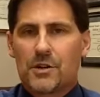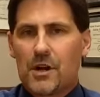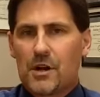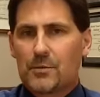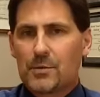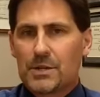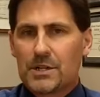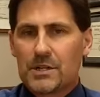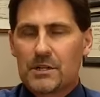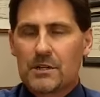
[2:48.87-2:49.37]

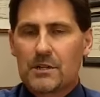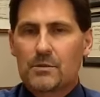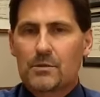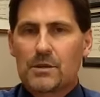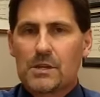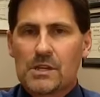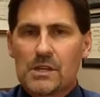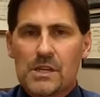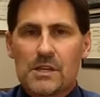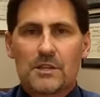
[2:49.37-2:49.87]
Are we dealing
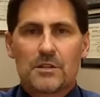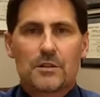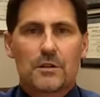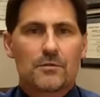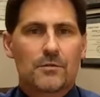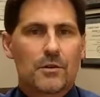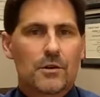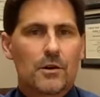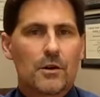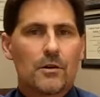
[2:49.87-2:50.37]
with a yeast
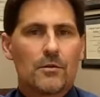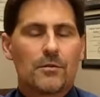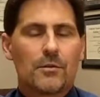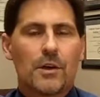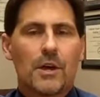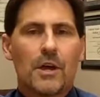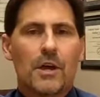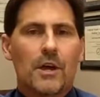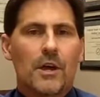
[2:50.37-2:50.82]
overgrowth?